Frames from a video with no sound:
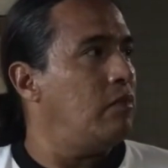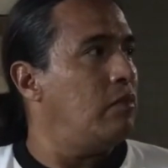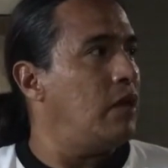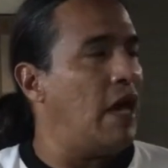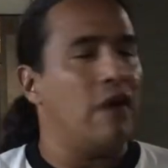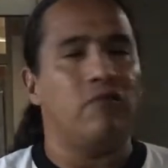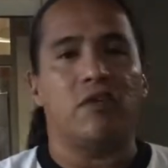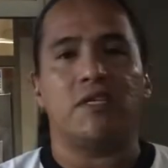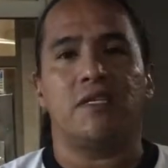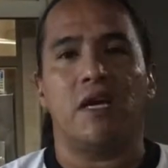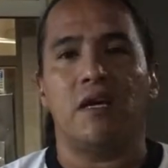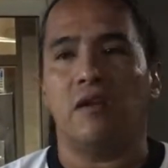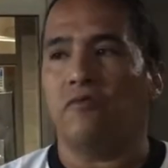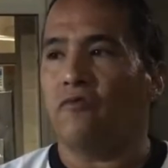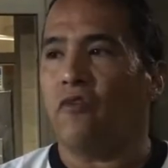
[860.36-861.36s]
have the
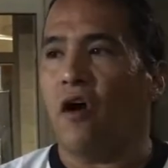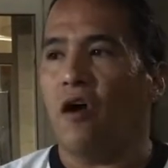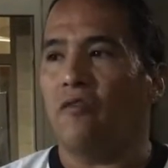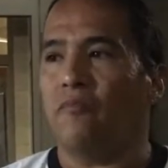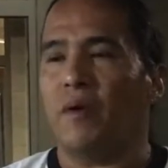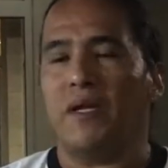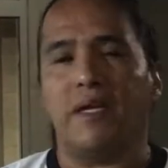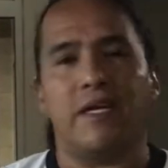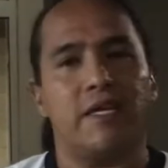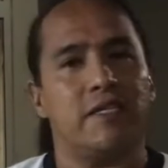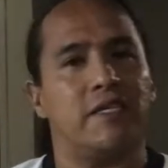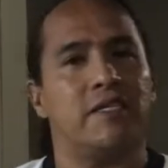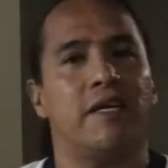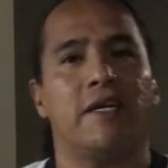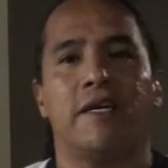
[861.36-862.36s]
state involved. But it
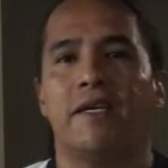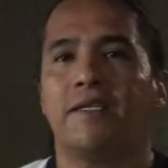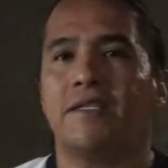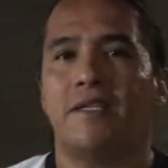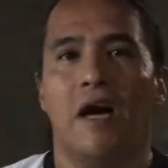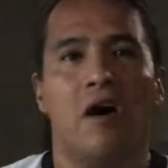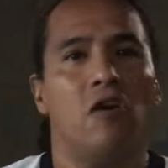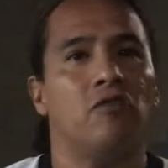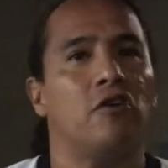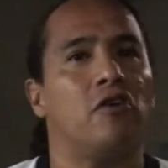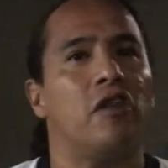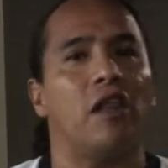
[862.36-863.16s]
gets down there.